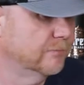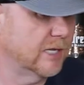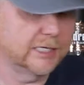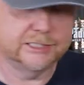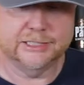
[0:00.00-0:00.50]

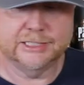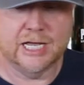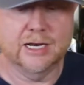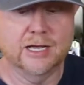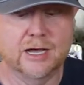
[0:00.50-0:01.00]
That's just
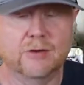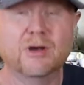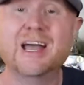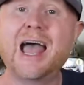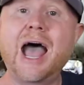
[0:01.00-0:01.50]
kind of
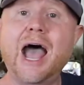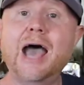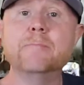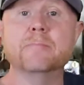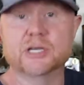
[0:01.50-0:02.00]
how
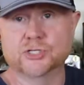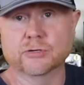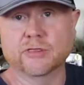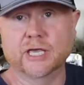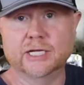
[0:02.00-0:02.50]
I measure
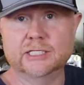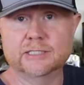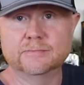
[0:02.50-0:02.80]
things.